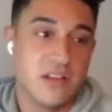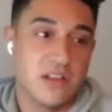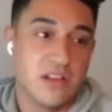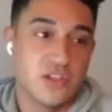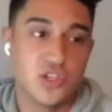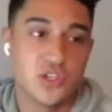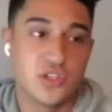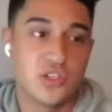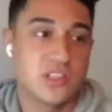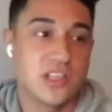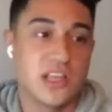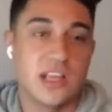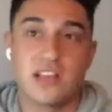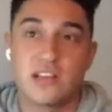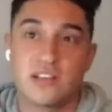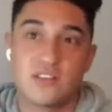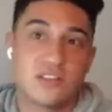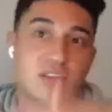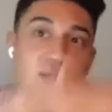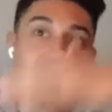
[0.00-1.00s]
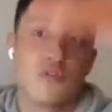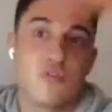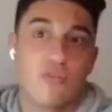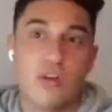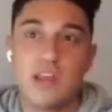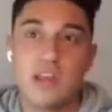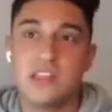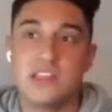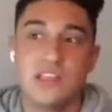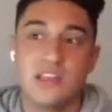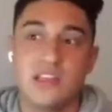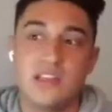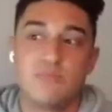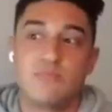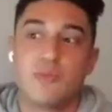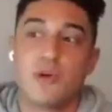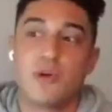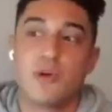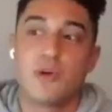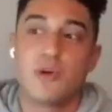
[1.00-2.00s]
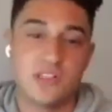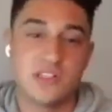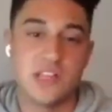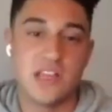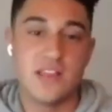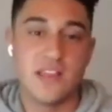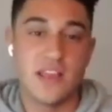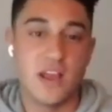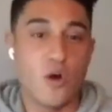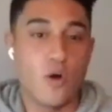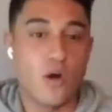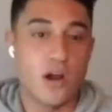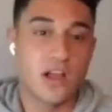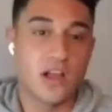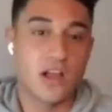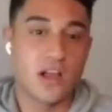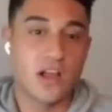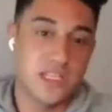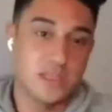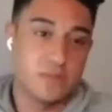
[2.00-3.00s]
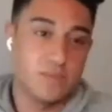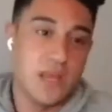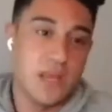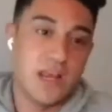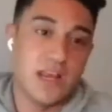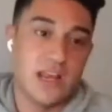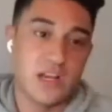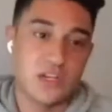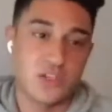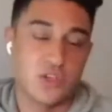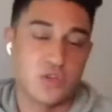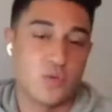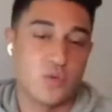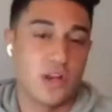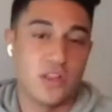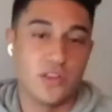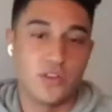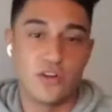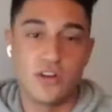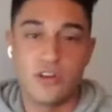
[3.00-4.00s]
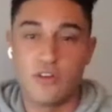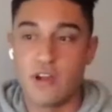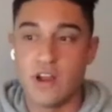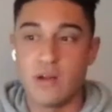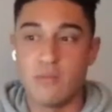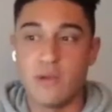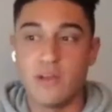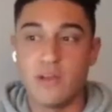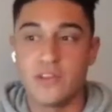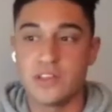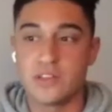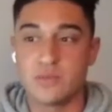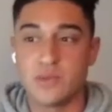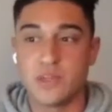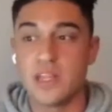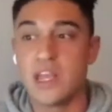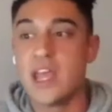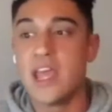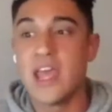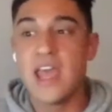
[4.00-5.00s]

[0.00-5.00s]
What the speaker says: just like some crazy person saying that, oh, our clients made an extra 20, 30 grand a month this month.